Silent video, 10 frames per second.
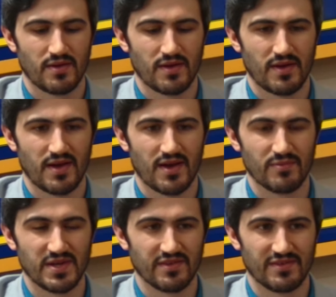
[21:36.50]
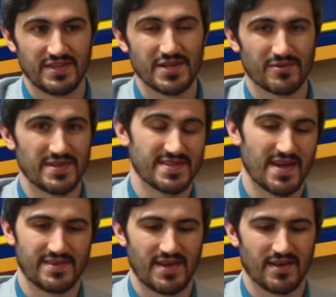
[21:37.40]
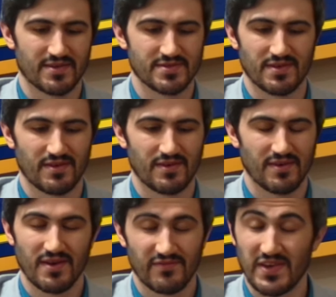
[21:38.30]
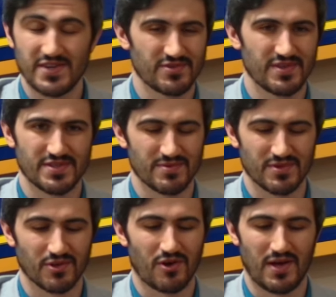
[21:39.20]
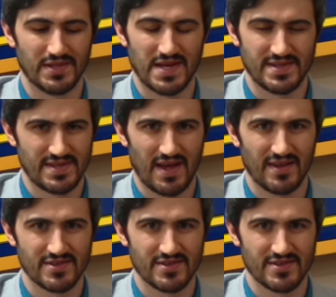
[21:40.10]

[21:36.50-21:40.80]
And we could decrease that debt because eventually someone's going to call on that debt.